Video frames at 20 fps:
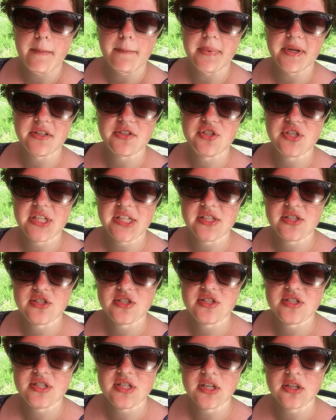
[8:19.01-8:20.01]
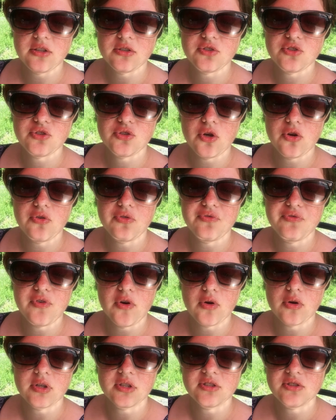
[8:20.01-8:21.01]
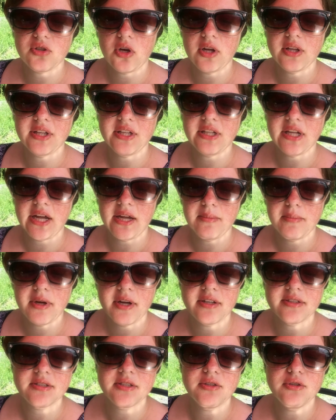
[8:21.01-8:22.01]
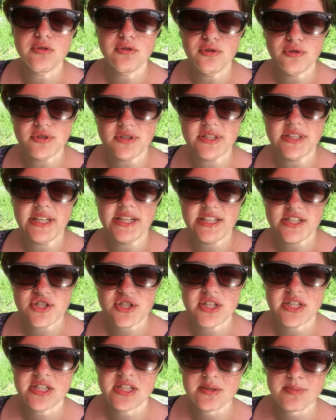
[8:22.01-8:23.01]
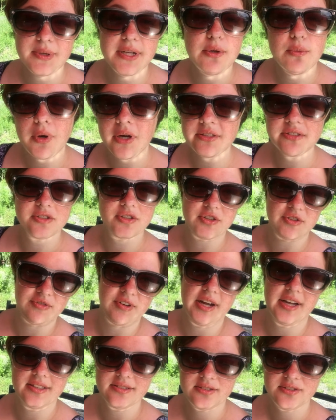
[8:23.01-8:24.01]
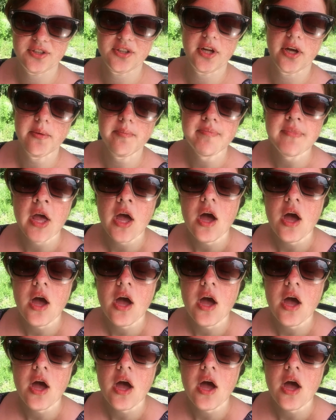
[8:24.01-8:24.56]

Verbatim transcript: but she's still so focused on the nightmares and hallucinations, but he wants her to rest, you know?